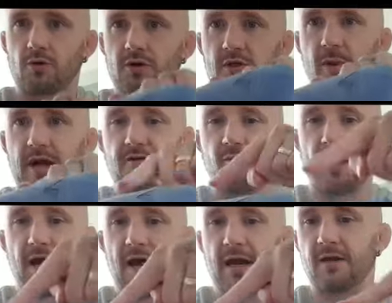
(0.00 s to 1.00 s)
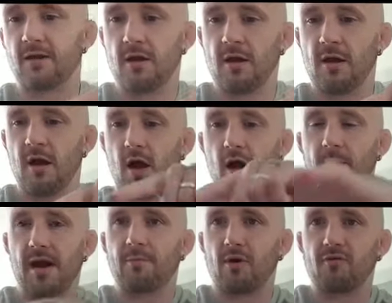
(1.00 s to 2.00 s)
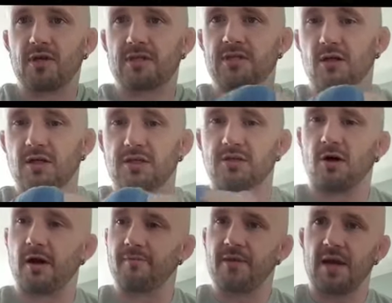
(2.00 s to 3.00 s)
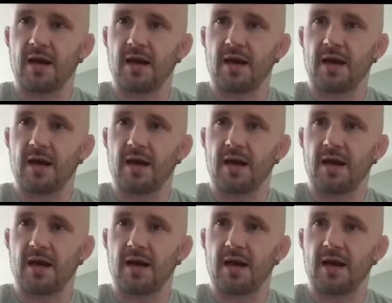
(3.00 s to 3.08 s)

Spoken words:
across the back of my hand, and my wrist is nice and tight.